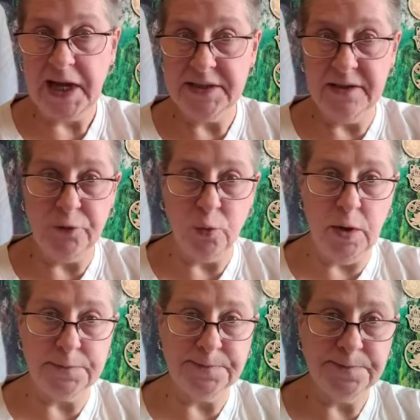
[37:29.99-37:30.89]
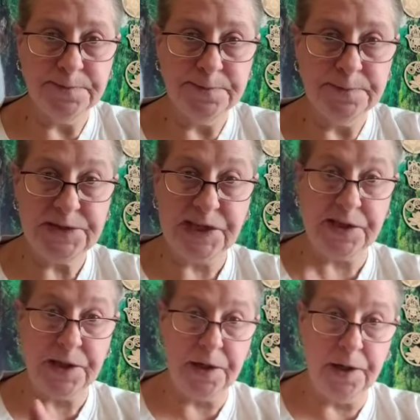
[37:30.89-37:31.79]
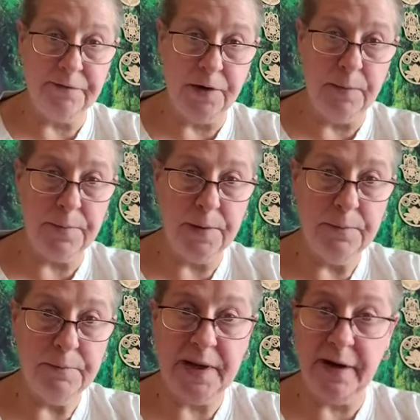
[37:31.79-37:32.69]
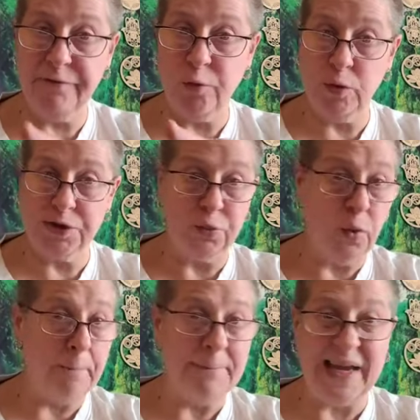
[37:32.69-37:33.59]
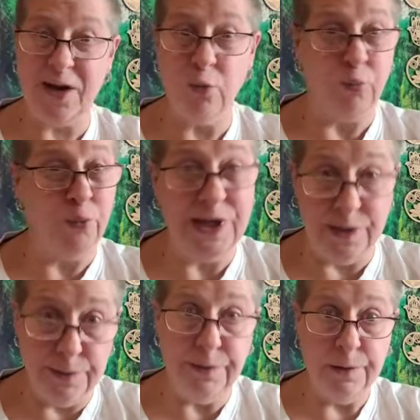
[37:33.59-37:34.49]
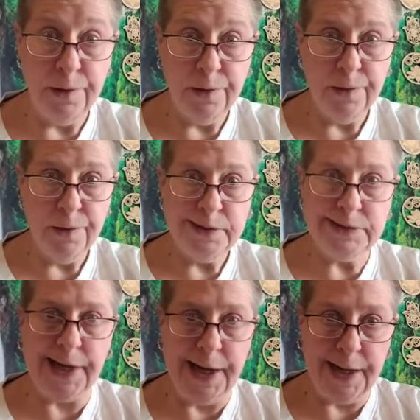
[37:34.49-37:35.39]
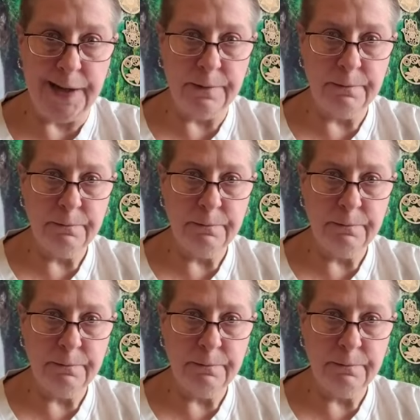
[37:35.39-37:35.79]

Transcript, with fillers: I love you all. Set that high vibe. Be careful what you are making real today.